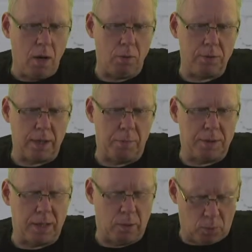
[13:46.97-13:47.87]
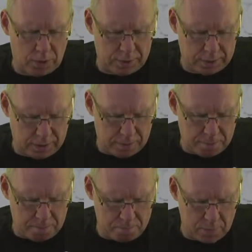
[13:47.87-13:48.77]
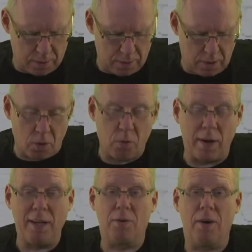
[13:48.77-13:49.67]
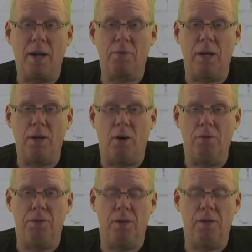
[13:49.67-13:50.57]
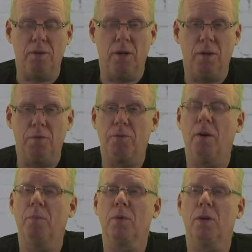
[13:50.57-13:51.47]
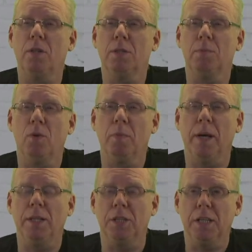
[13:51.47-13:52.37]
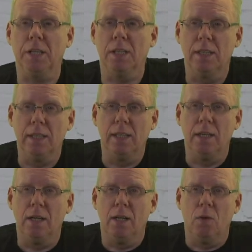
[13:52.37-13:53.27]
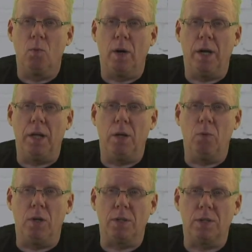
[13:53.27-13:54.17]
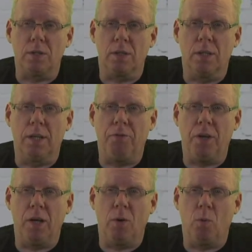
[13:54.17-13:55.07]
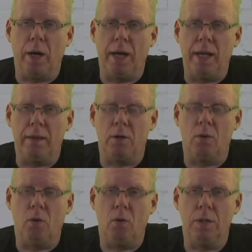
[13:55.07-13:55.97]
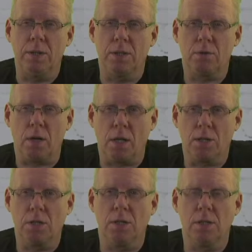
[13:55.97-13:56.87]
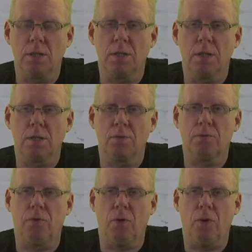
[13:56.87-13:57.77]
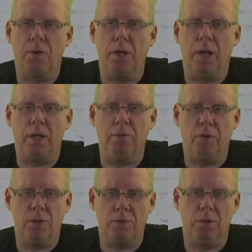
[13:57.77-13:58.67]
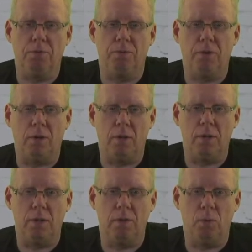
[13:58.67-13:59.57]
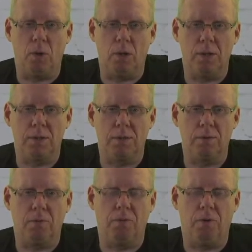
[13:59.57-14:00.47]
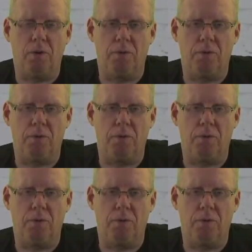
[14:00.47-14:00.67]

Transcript: Oh damn it, there was a great offer from Cosmo Magic, where he was giving away the whole instructions for the anniversary waltz for